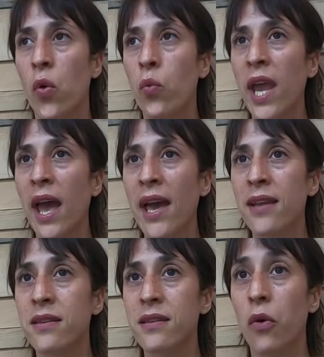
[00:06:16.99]
we
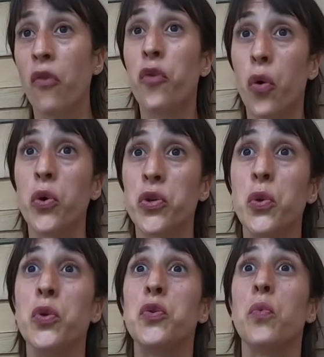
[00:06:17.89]
had, of course,
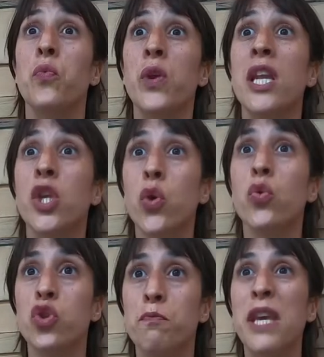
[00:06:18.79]
those really
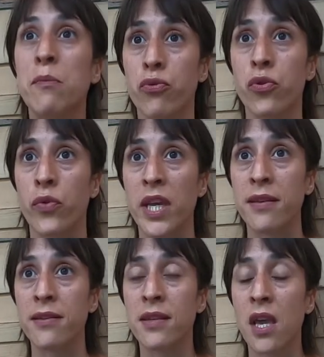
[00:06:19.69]
huge, big
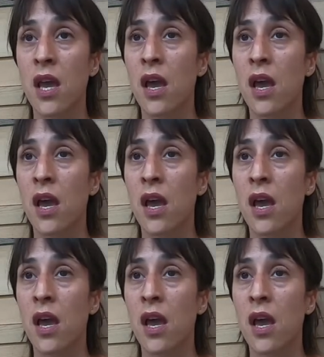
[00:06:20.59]
breweries.